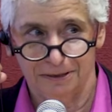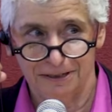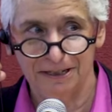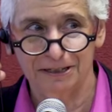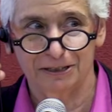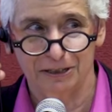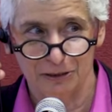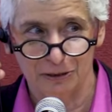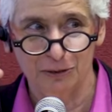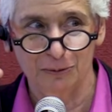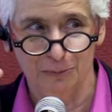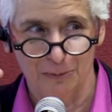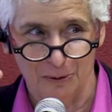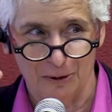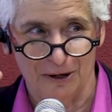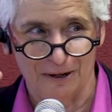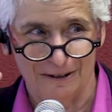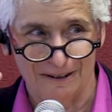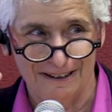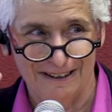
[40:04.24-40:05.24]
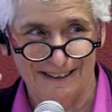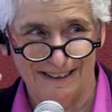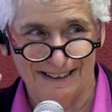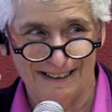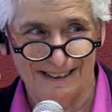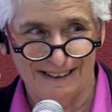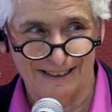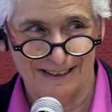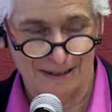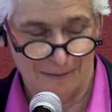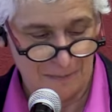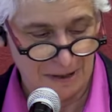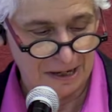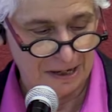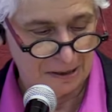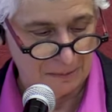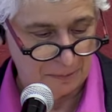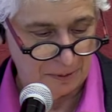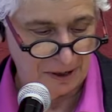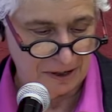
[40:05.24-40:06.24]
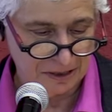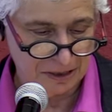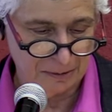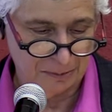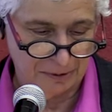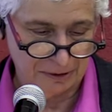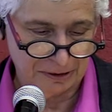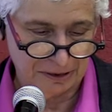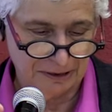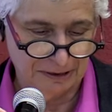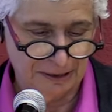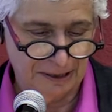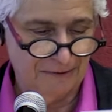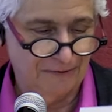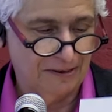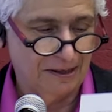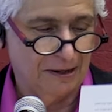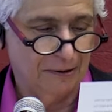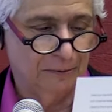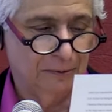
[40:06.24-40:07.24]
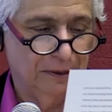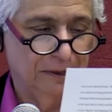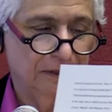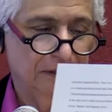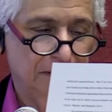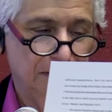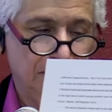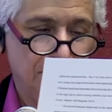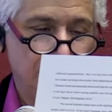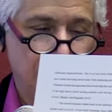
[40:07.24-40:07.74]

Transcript: need to do more to make it possible to live that way.